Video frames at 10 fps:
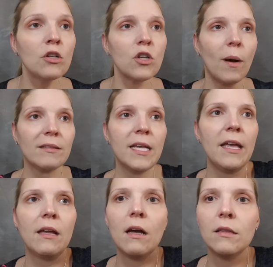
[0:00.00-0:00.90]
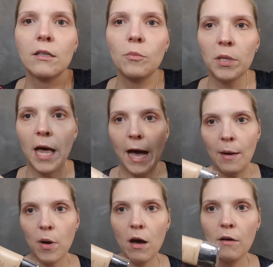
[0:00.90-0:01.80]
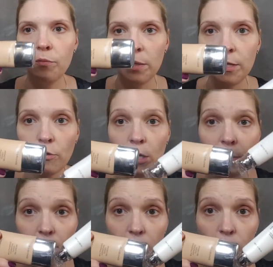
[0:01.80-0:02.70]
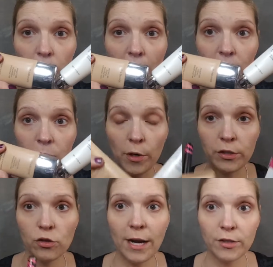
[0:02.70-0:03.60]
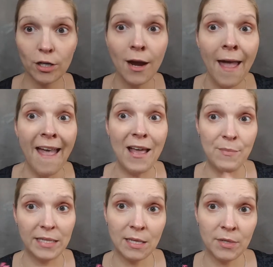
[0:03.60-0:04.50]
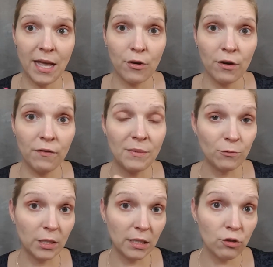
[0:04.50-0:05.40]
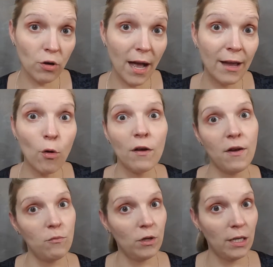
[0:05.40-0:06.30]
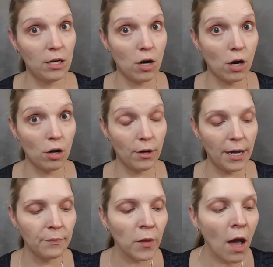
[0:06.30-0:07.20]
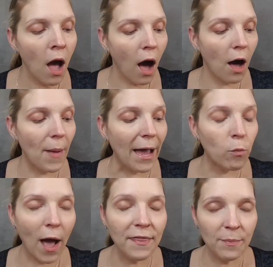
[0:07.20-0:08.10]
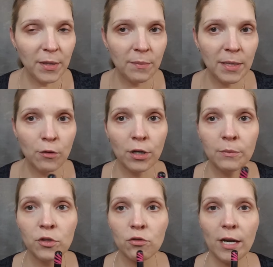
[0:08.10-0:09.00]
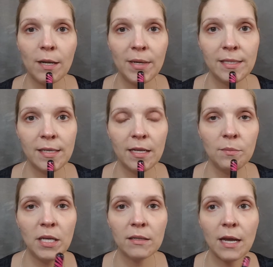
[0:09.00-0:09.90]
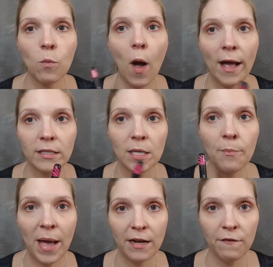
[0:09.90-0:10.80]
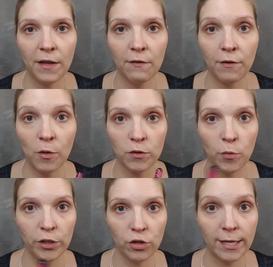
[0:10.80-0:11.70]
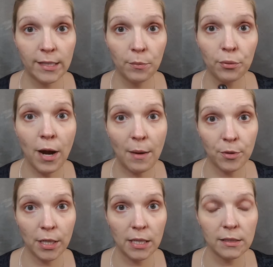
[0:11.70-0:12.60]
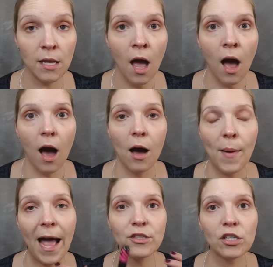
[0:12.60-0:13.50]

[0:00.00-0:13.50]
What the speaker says: so I'll take a little blob of BB cream and a little blob of moisturizer and mix them together if I'm really dry or if I'm really in a hurry. I want that BB cream straight on my skin because I want to benefit from those moisturizing properties. I